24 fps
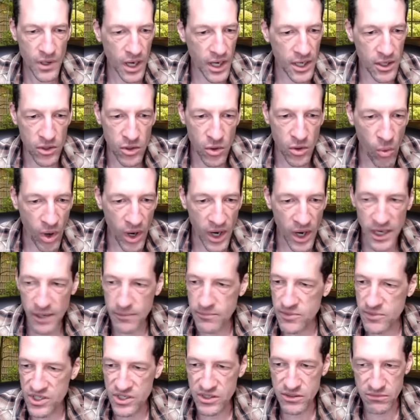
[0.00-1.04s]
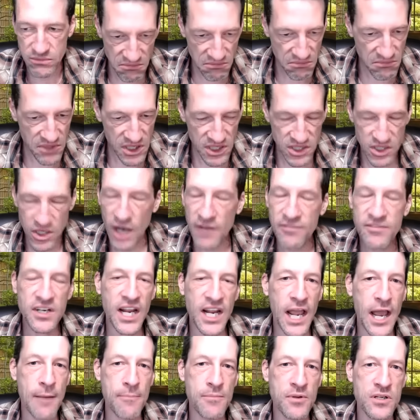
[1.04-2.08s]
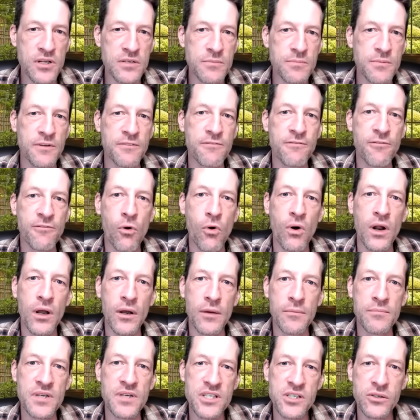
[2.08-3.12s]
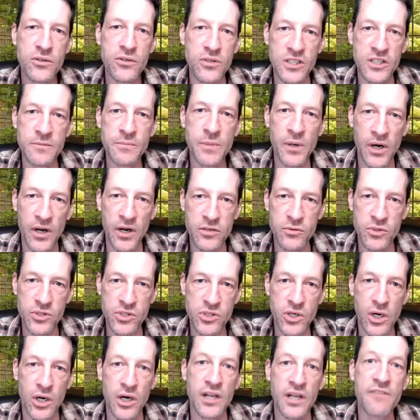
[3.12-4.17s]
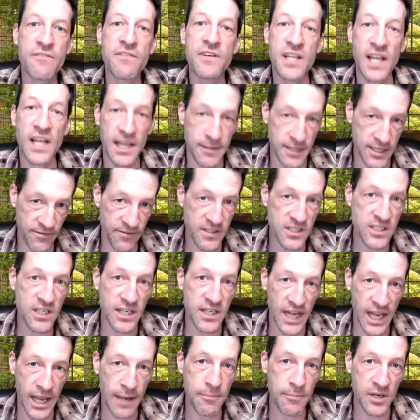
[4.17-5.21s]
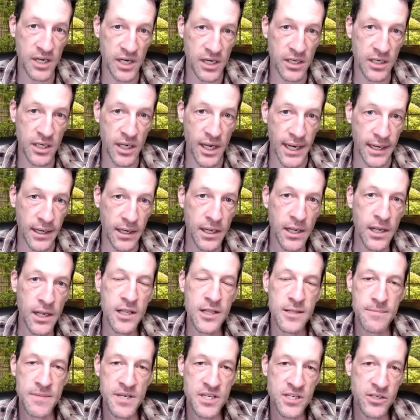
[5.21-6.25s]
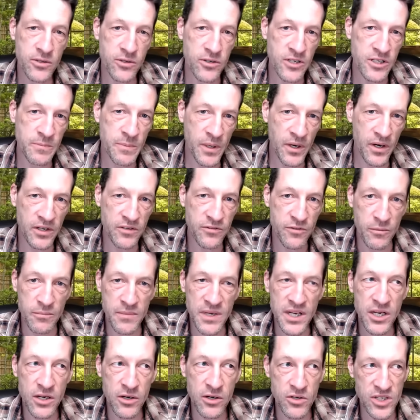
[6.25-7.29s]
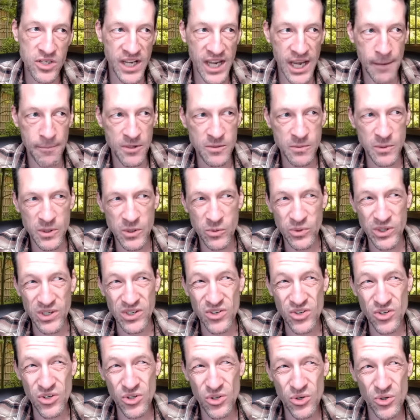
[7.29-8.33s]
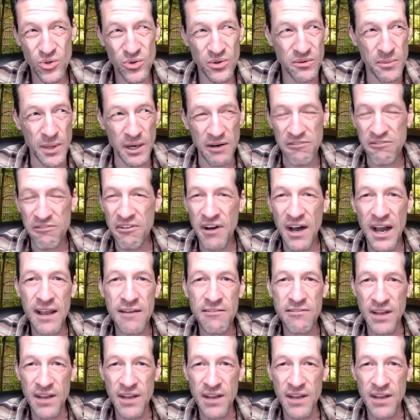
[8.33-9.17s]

I don't know why. I'm just this often happens before a mystical experience will start. If it ha- if it's going to happen at night, the mystical experience for me usually happens between two and about five